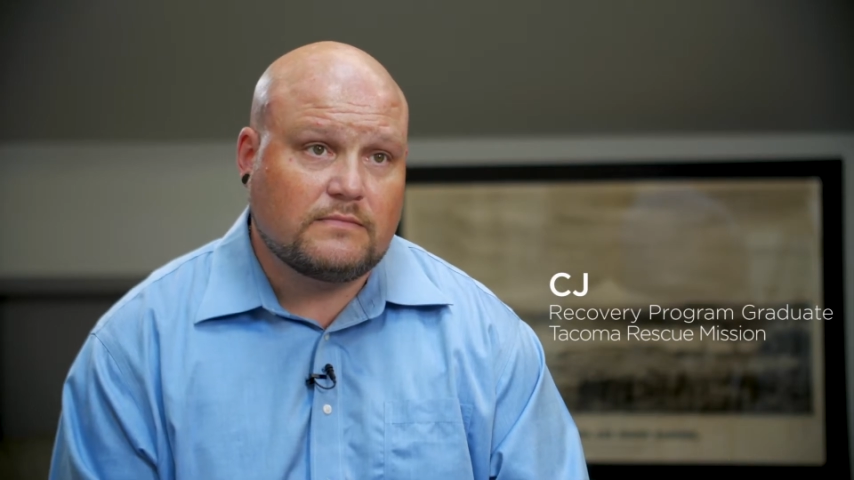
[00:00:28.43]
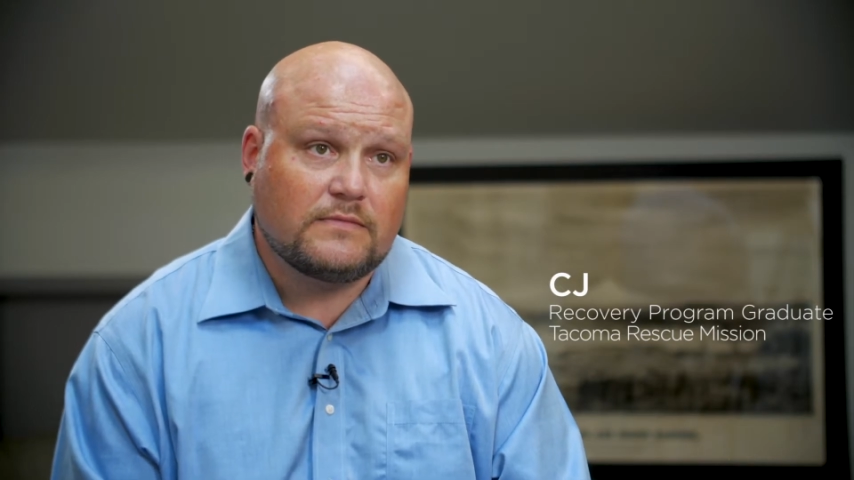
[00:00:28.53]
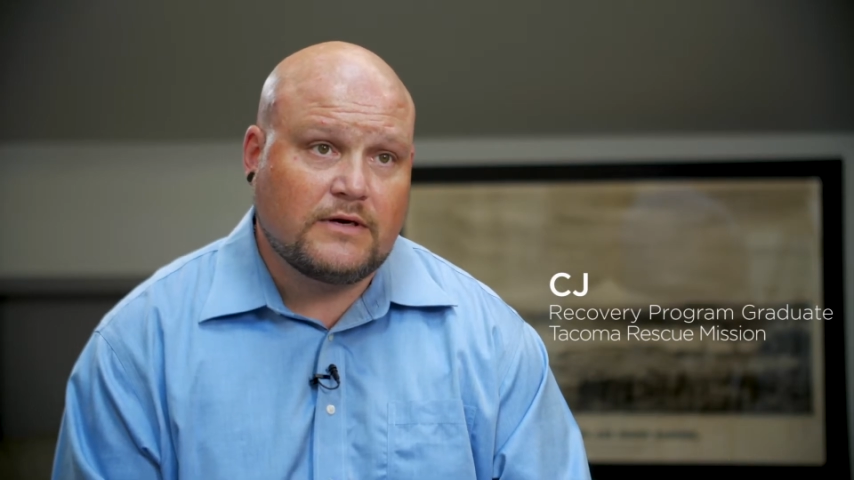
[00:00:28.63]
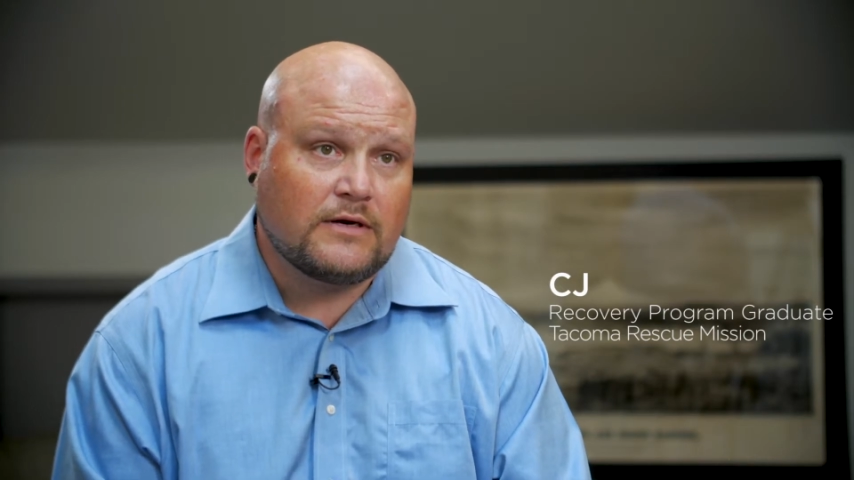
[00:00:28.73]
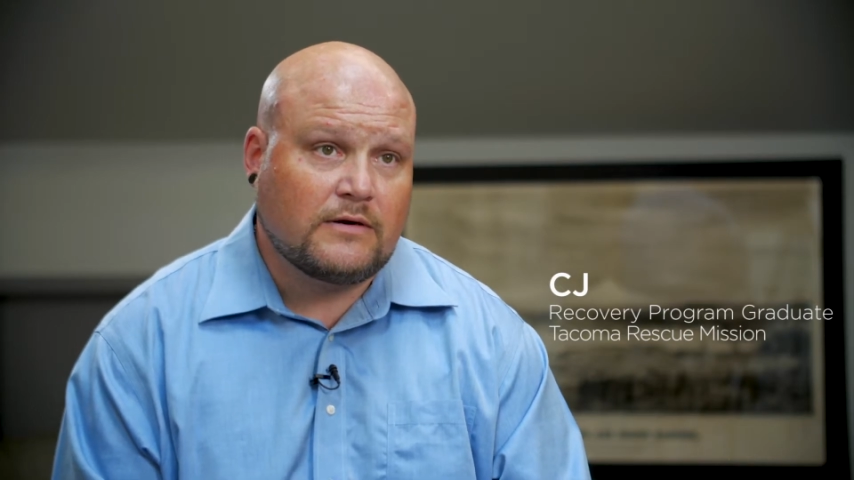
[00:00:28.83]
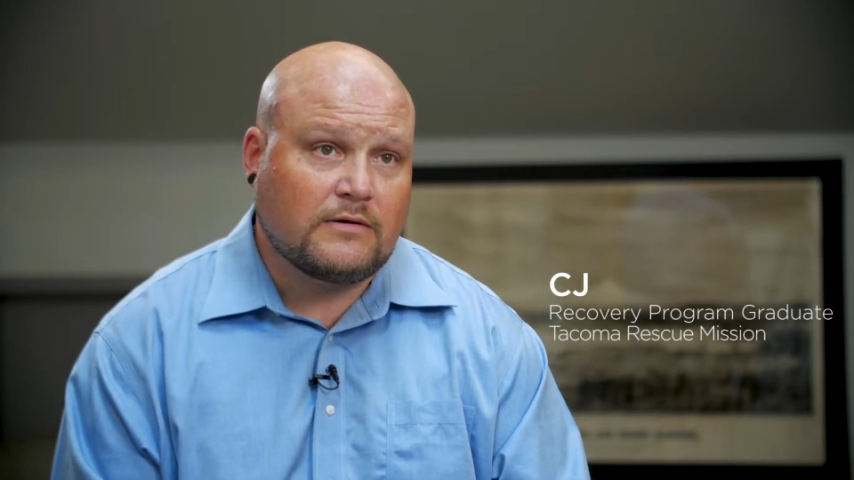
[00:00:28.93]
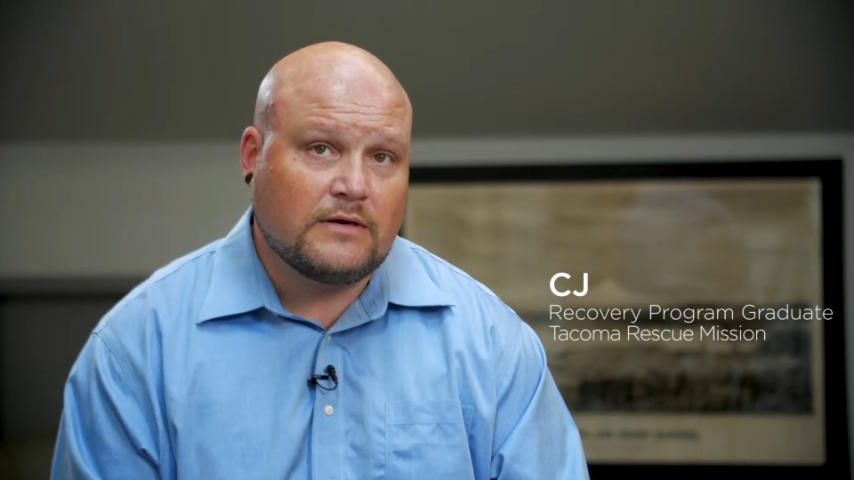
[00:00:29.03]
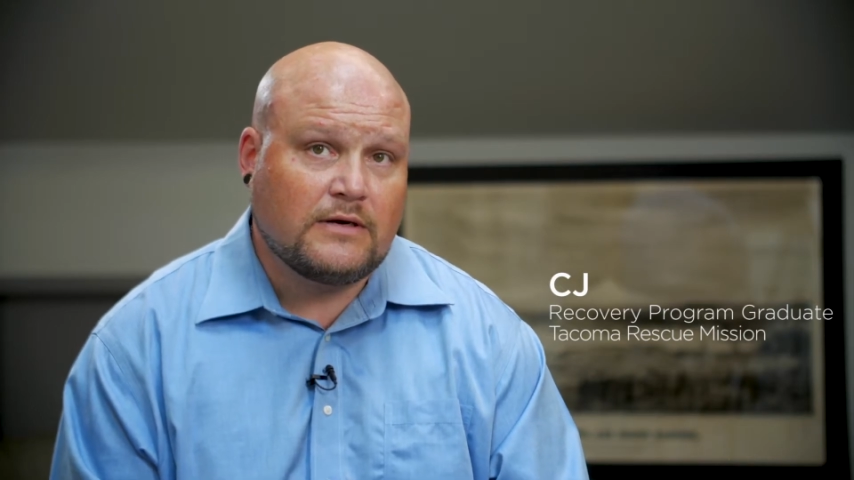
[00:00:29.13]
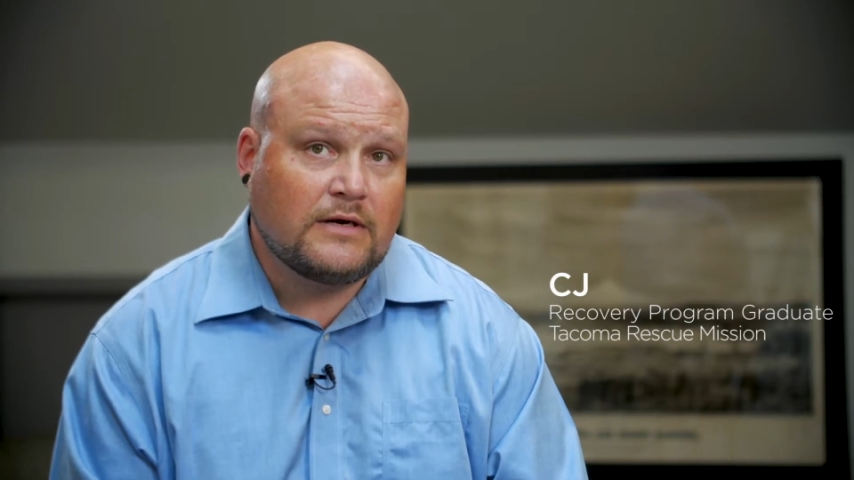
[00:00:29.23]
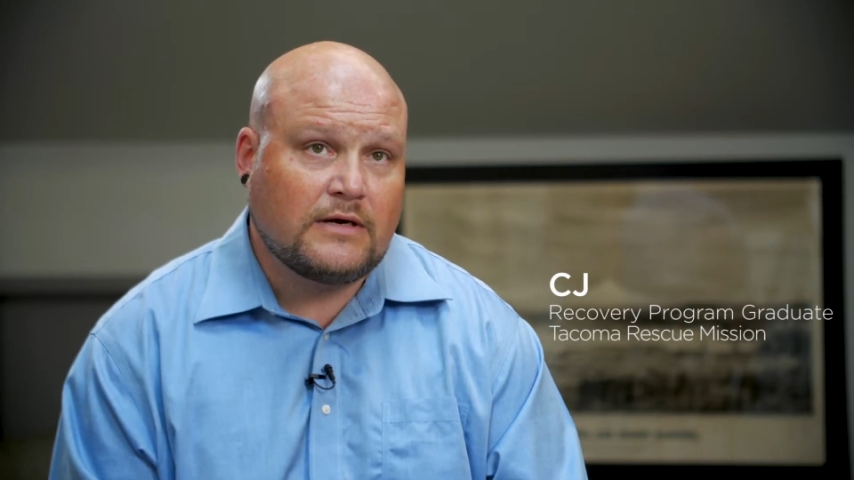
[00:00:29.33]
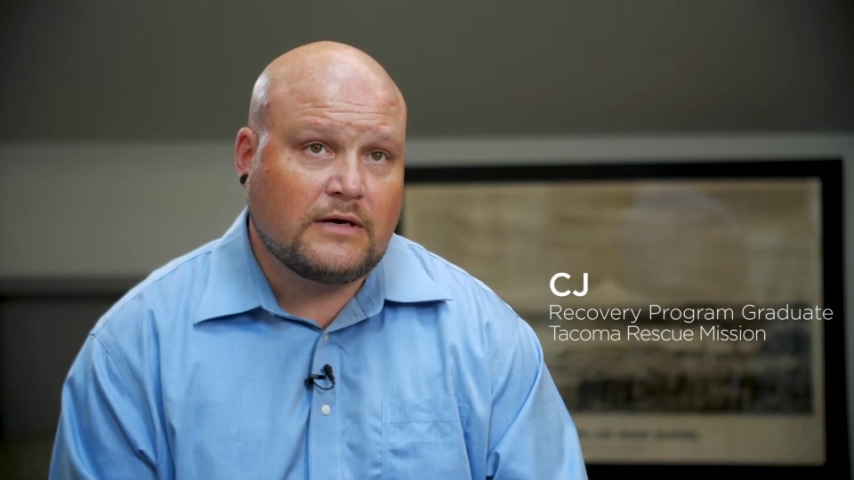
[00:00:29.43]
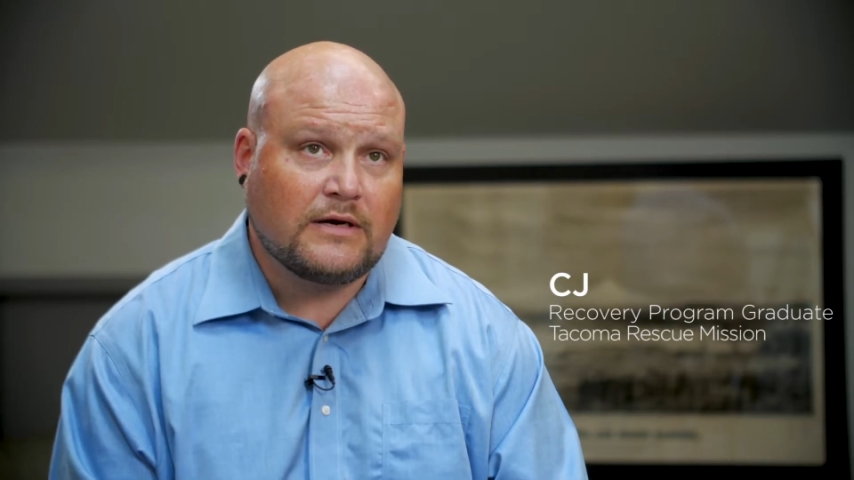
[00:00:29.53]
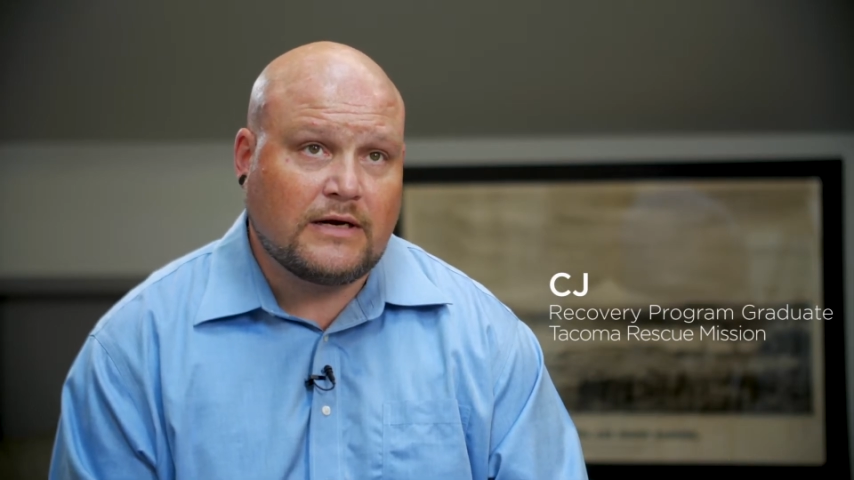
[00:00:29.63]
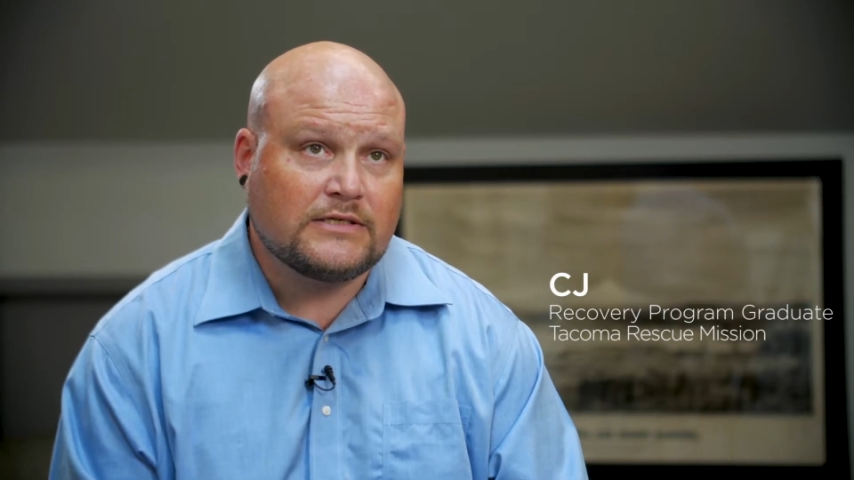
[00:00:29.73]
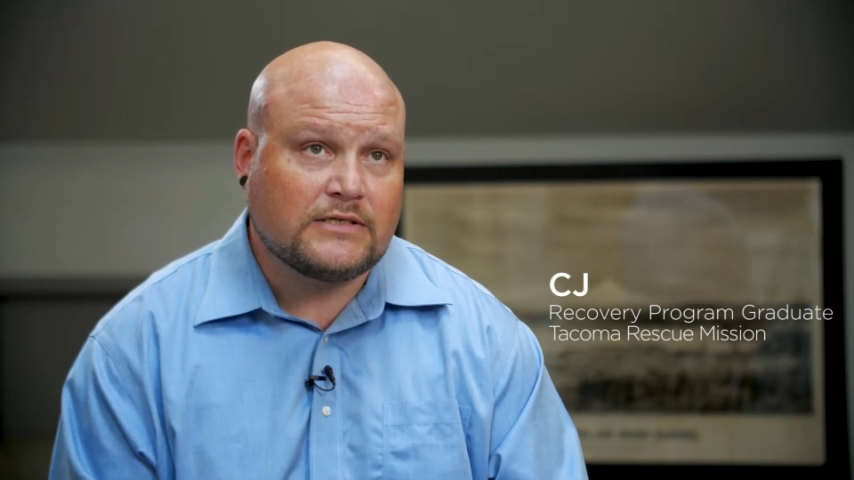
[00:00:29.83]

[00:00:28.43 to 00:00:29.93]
and I